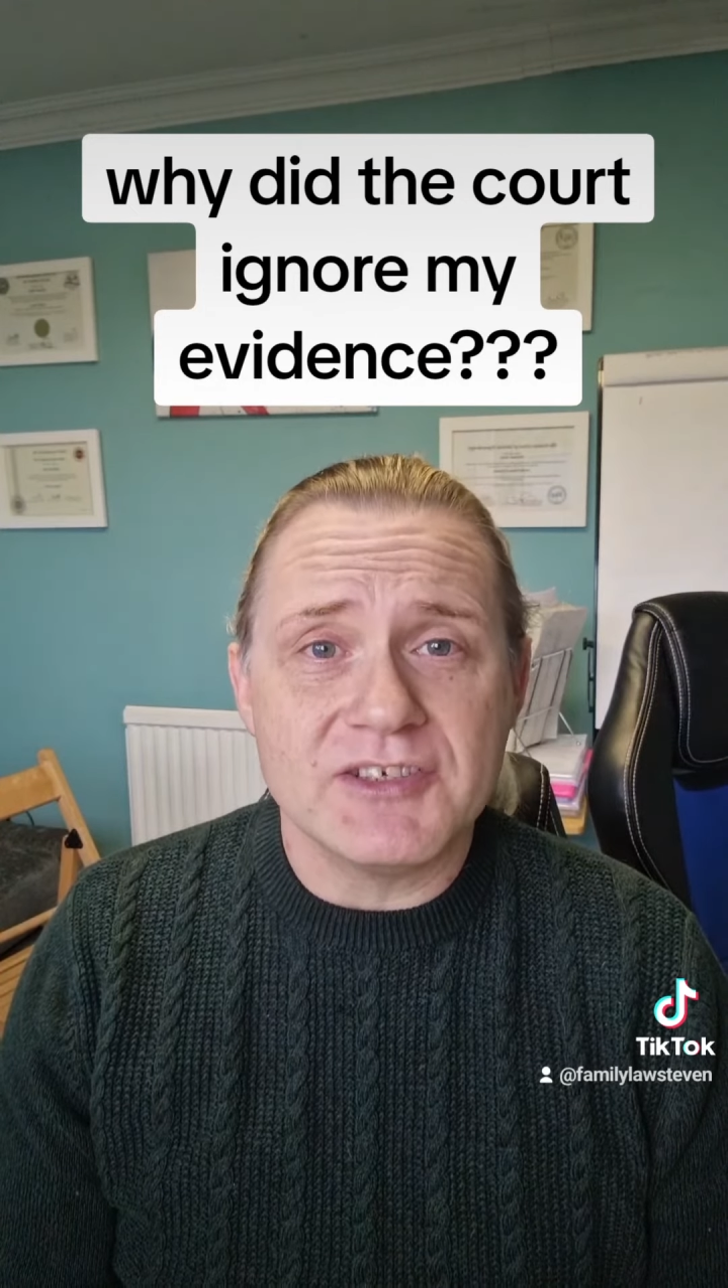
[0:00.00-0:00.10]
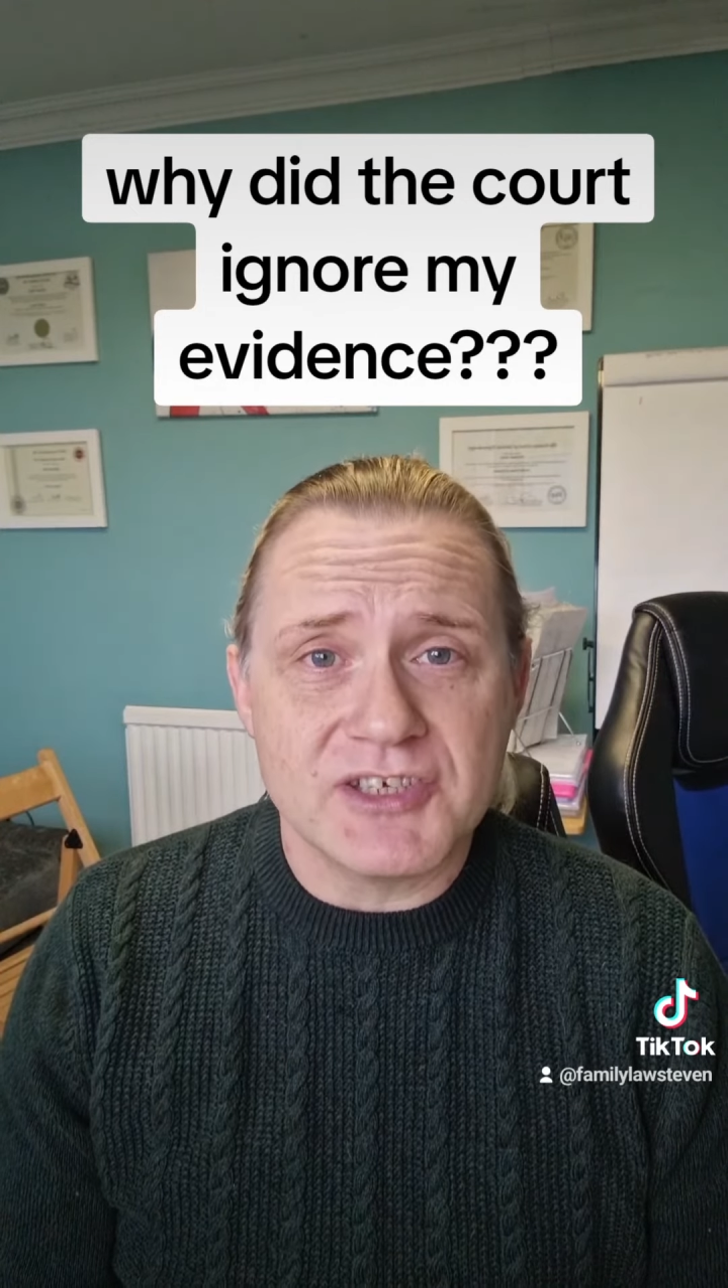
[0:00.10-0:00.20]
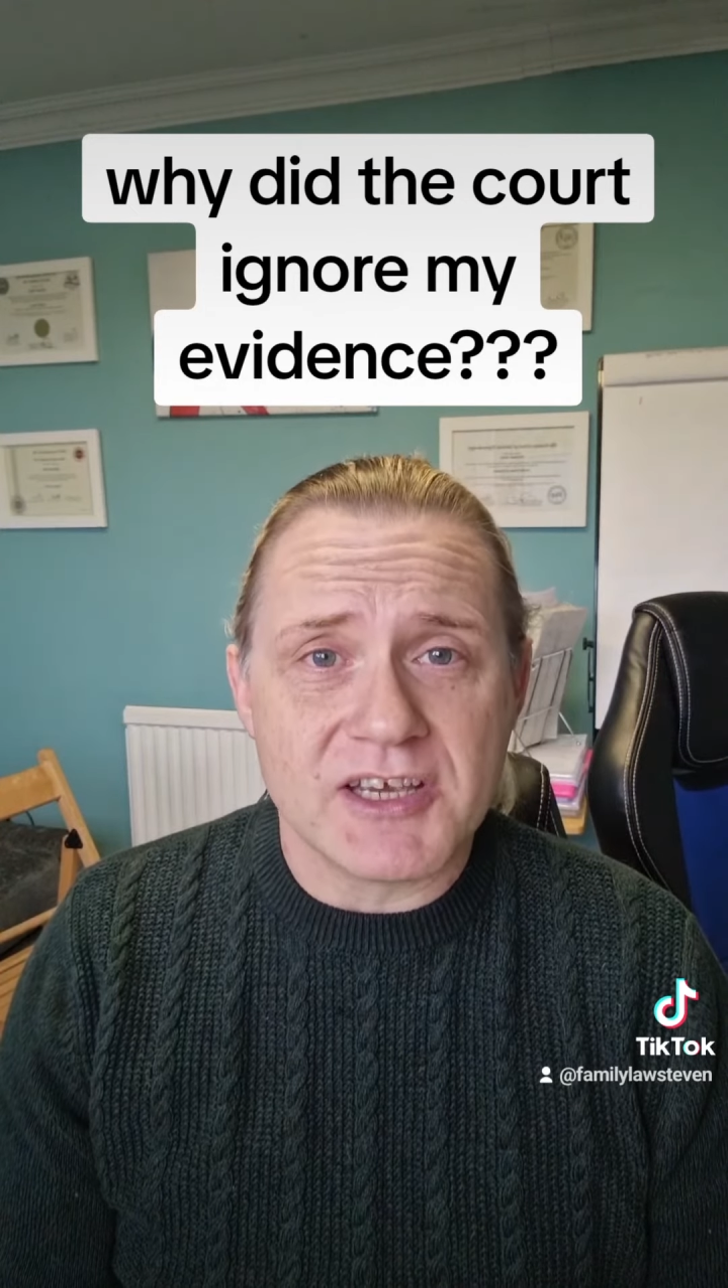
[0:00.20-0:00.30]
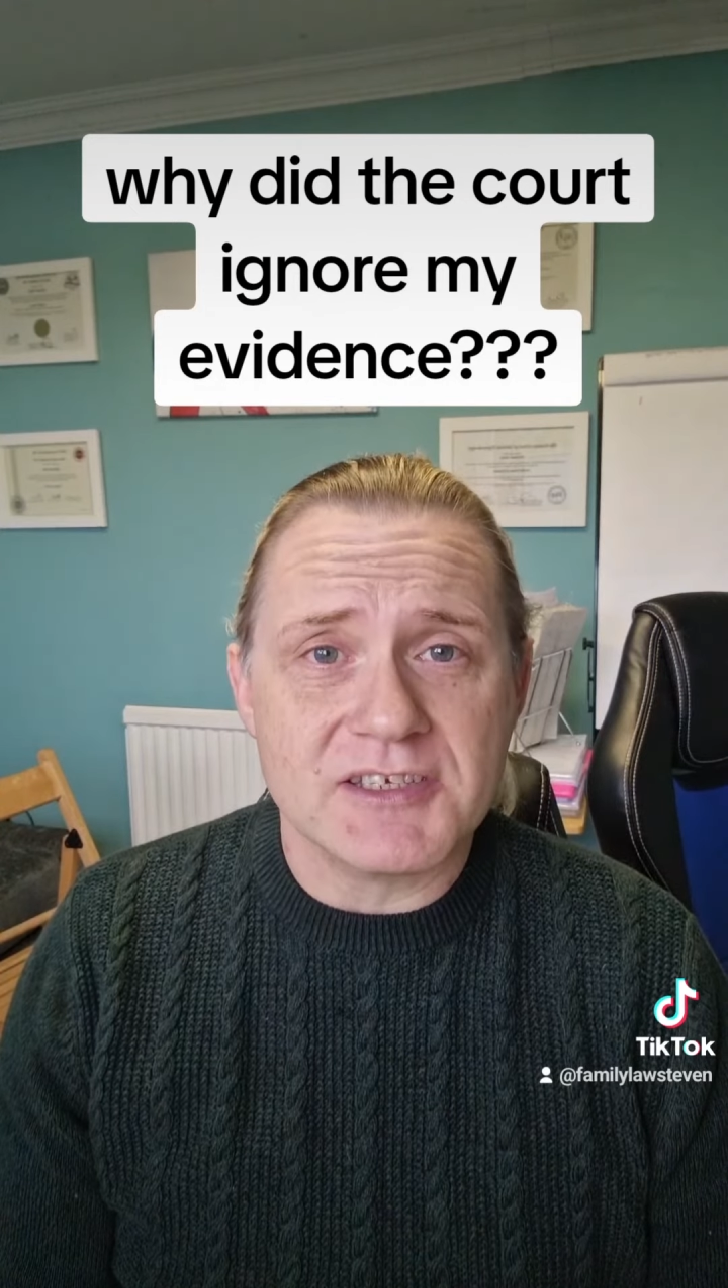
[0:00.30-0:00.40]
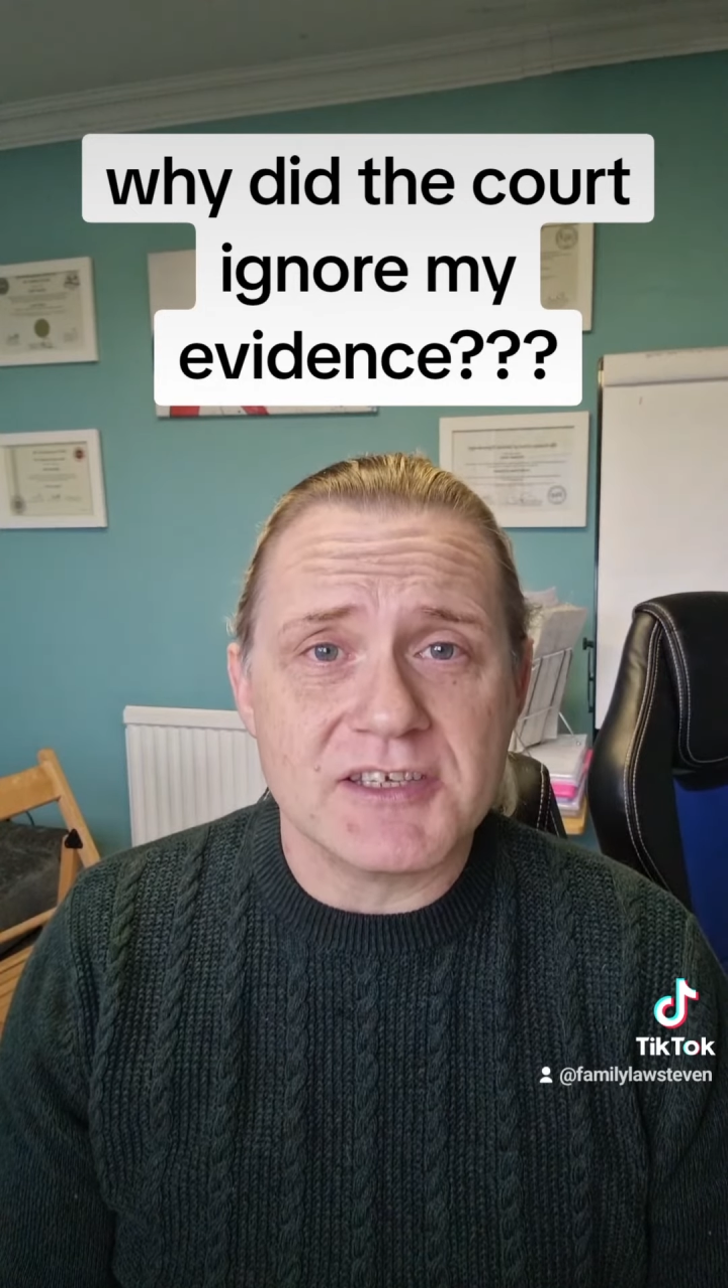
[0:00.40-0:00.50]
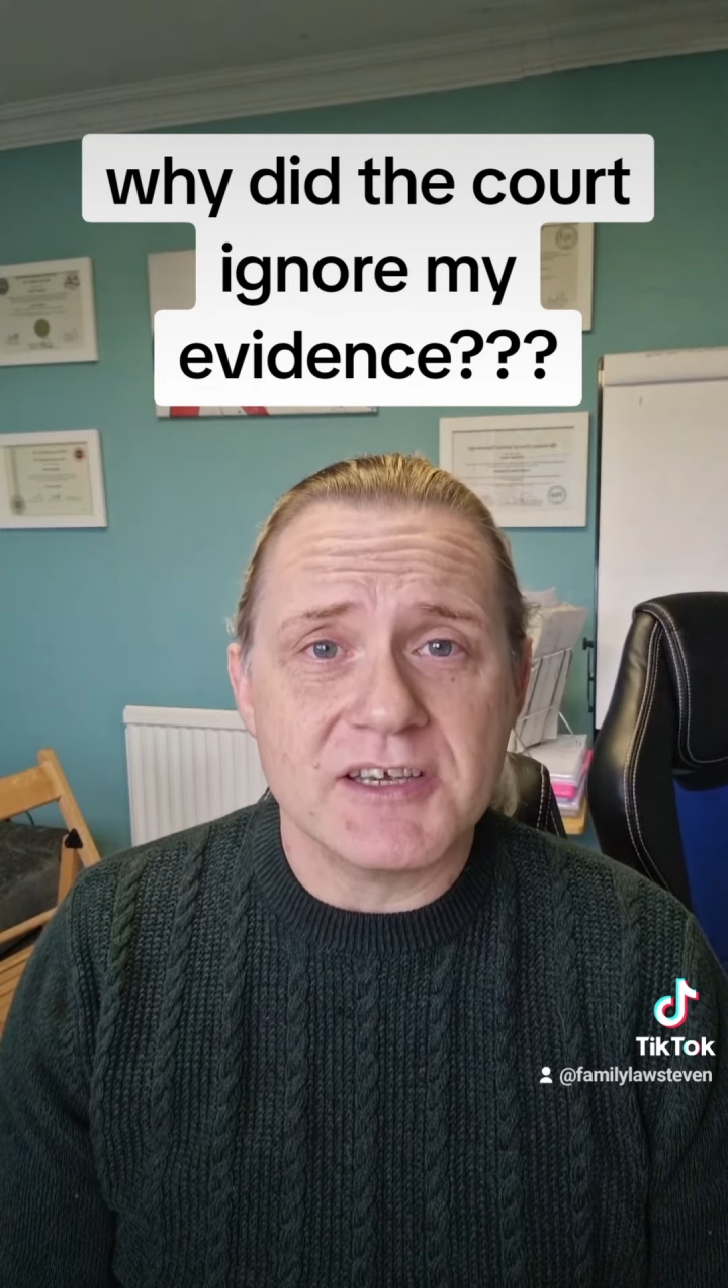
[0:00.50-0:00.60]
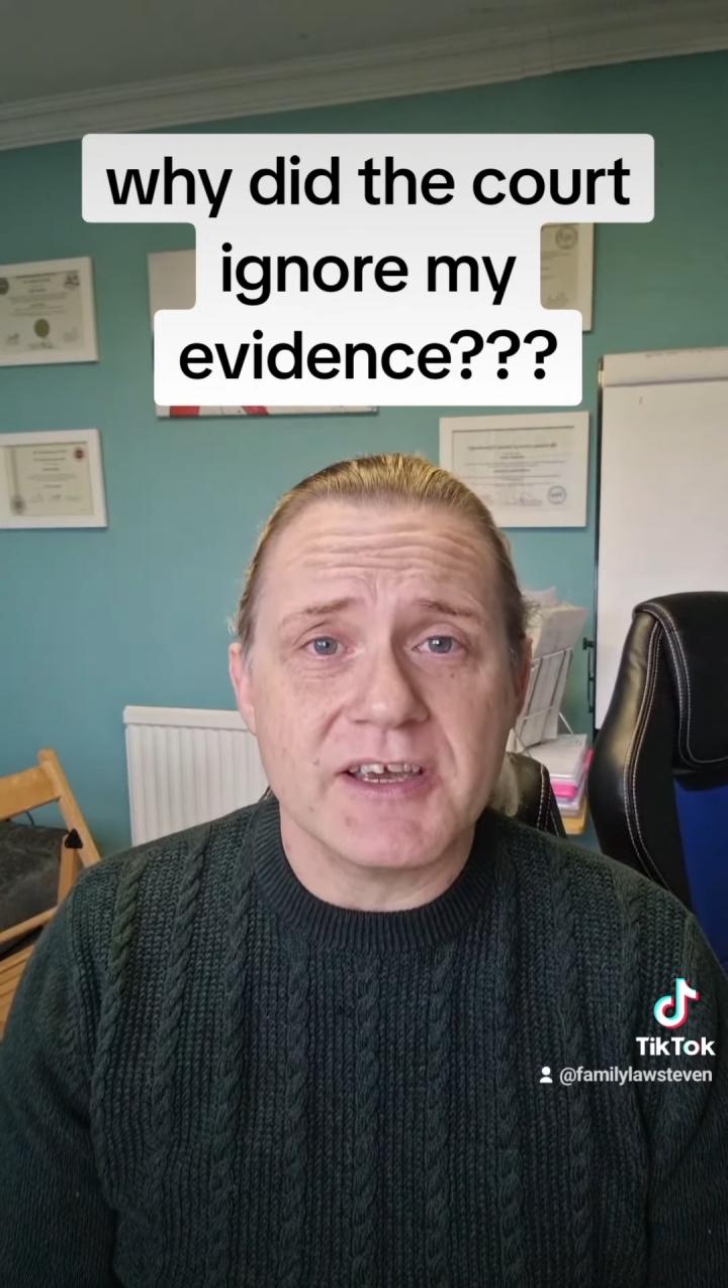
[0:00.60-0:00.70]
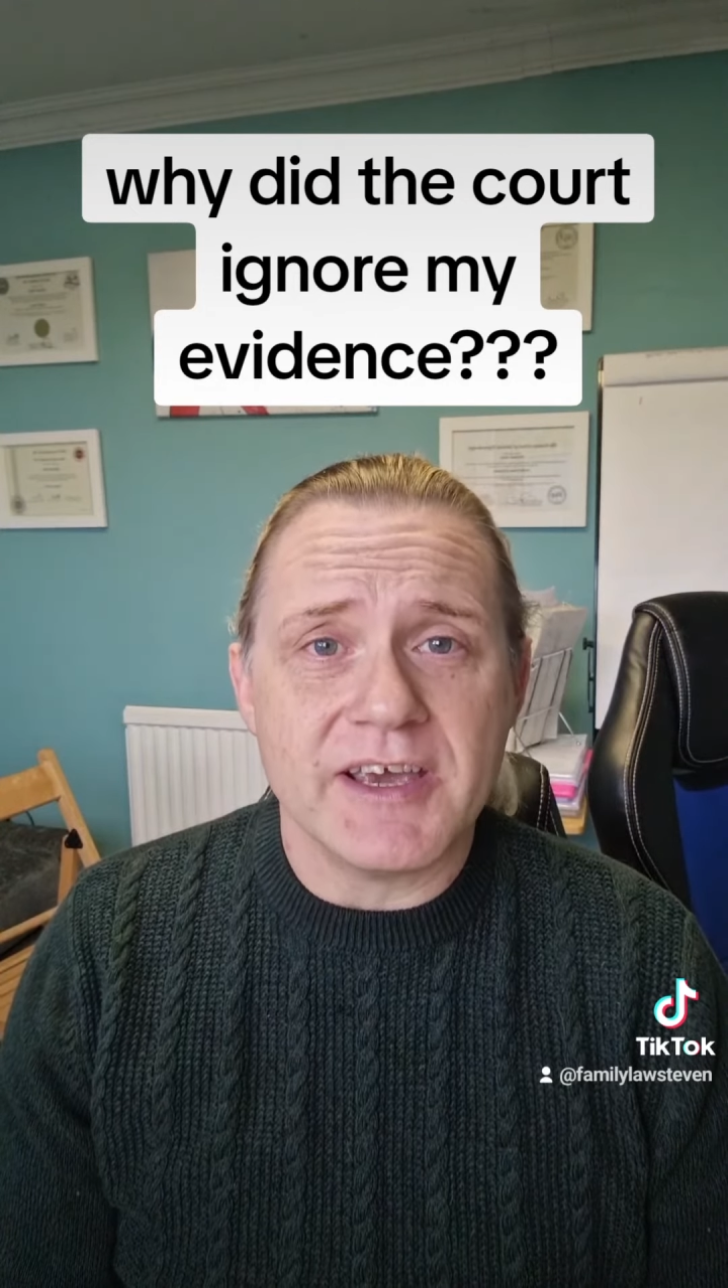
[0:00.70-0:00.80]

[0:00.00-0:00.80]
just